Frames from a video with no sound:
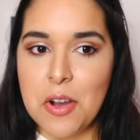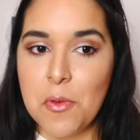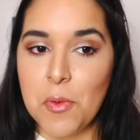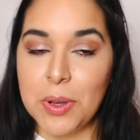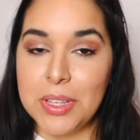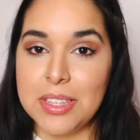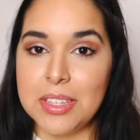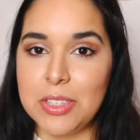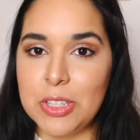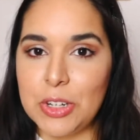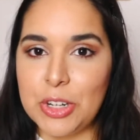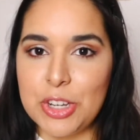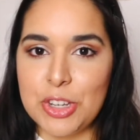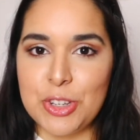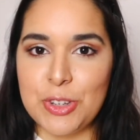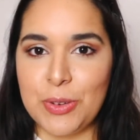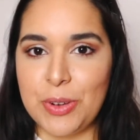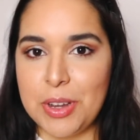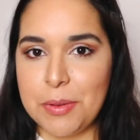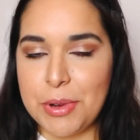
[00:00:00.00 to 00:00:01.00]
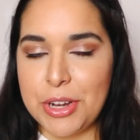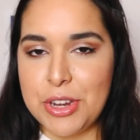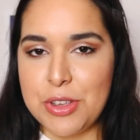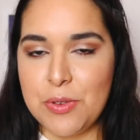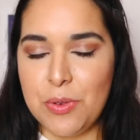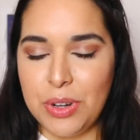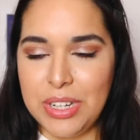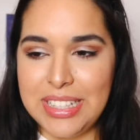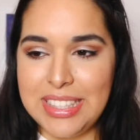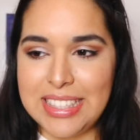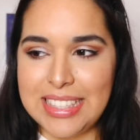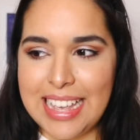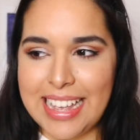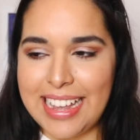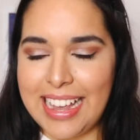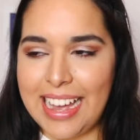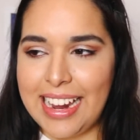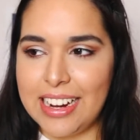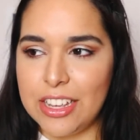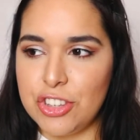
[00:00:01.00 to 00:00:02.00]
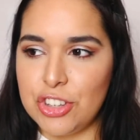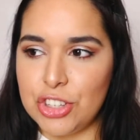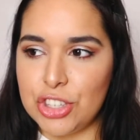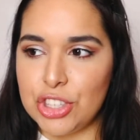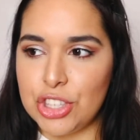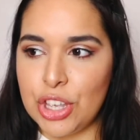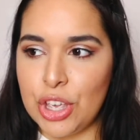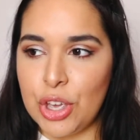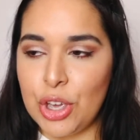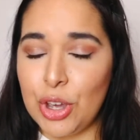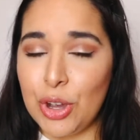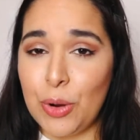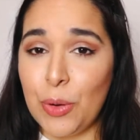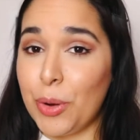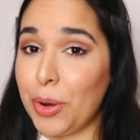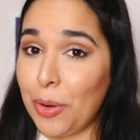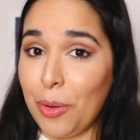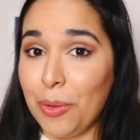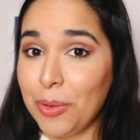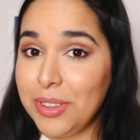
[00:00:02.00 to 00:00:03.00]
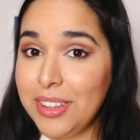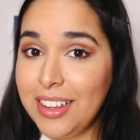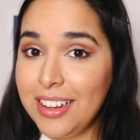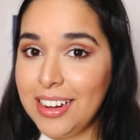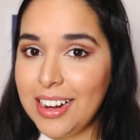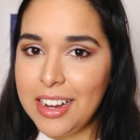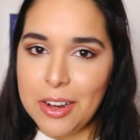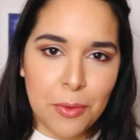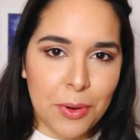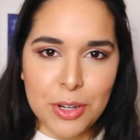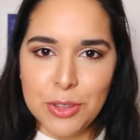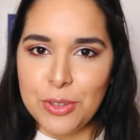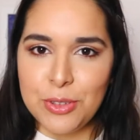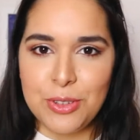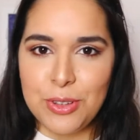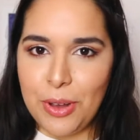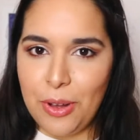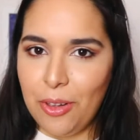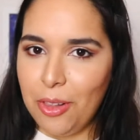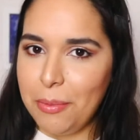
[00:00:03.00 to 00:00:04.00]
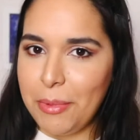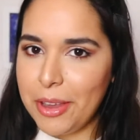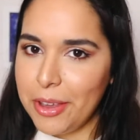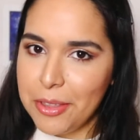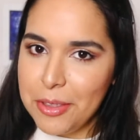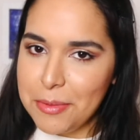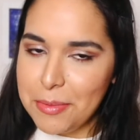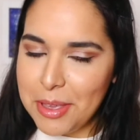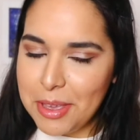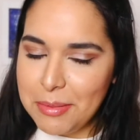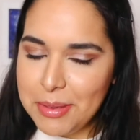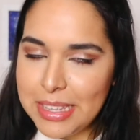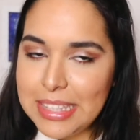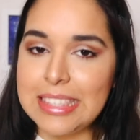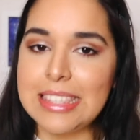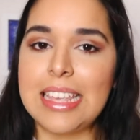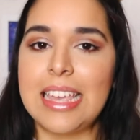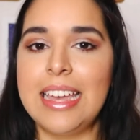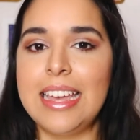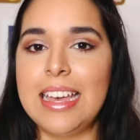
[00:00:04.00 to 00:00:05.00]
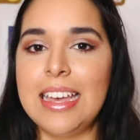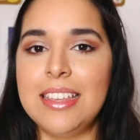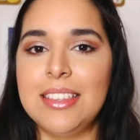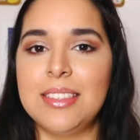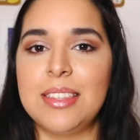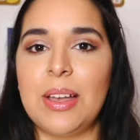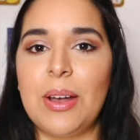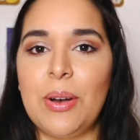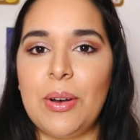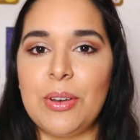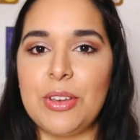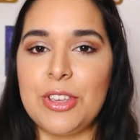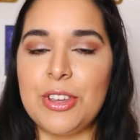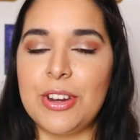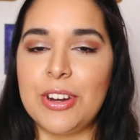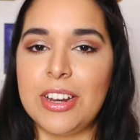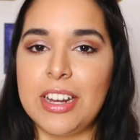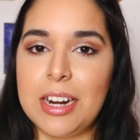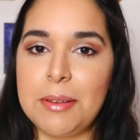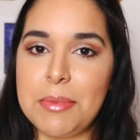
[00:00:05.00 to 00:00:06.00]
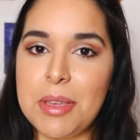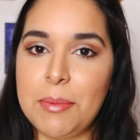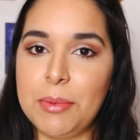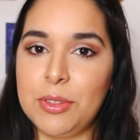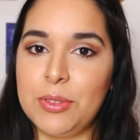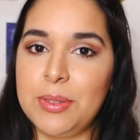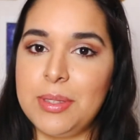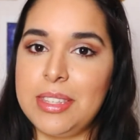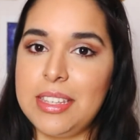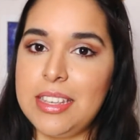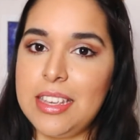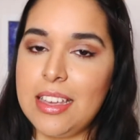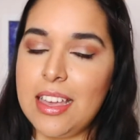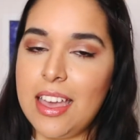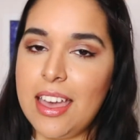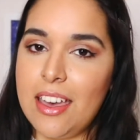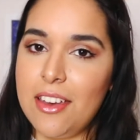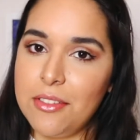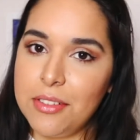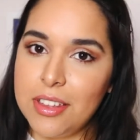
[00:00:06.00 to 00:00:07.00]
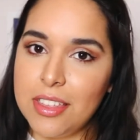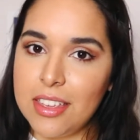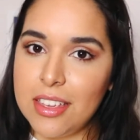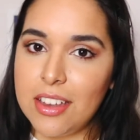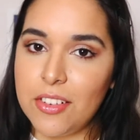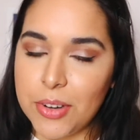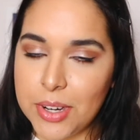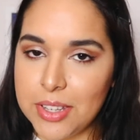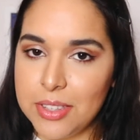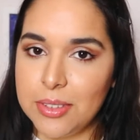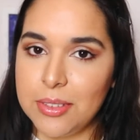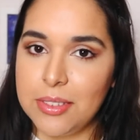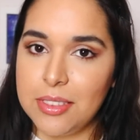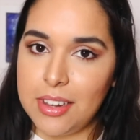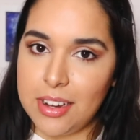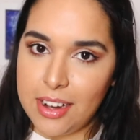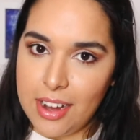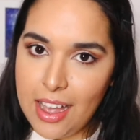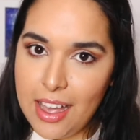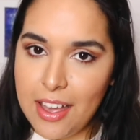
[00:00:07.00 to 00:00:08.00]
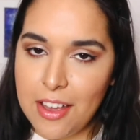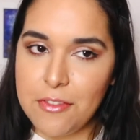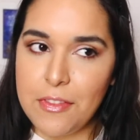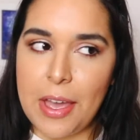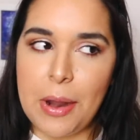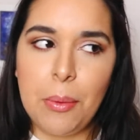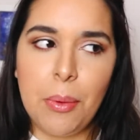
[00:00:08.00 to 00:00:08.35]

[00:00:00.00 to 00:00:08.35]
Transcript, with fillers: once I started showing my new ones I kind of just couldn't hold it and I wanted to show all my other babies so you're gonna be able to see every crystal that I have.